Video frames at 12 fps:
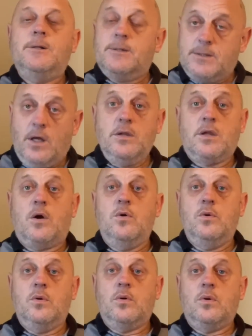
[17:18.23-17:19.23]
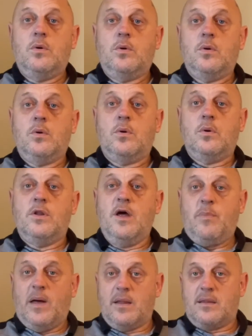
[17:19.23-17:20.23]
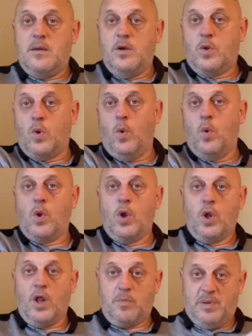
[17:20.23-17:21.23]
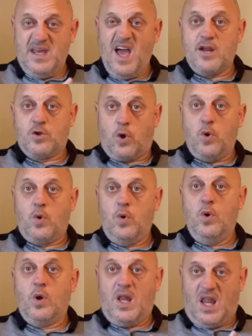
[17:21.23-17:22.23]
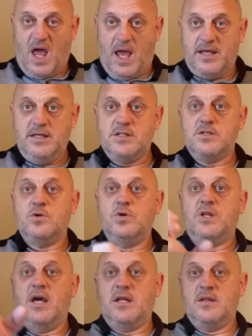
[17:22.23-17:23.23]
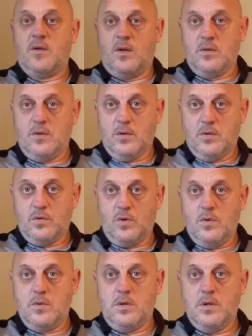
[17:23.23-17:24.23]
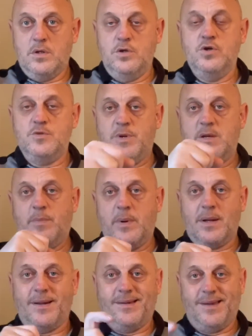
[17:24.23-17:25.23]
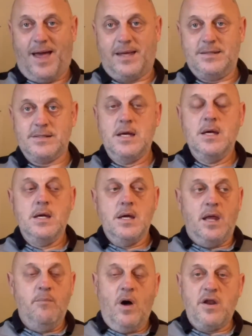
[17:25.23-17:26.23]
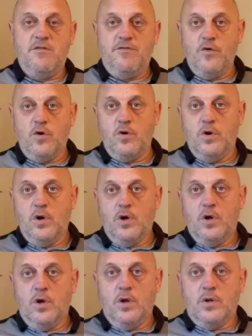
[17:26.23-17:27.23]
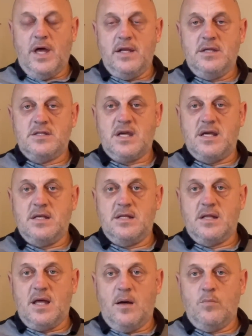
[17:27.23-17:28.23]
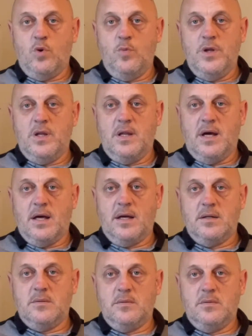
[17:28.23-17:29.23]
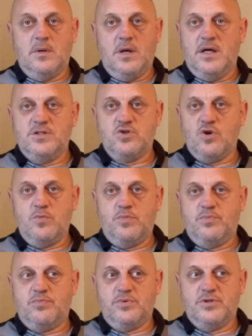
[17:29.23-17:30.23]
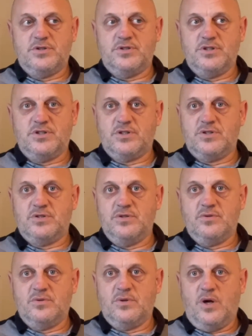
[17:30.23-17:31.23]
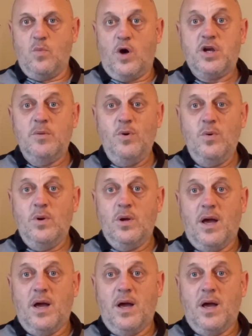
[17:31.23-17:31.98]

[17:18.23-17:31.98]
Turned out the party had told their PR guru lies, who then in turn told the newspaper lies. And Murray Foot then decided at that moment that his job was just, unworkable.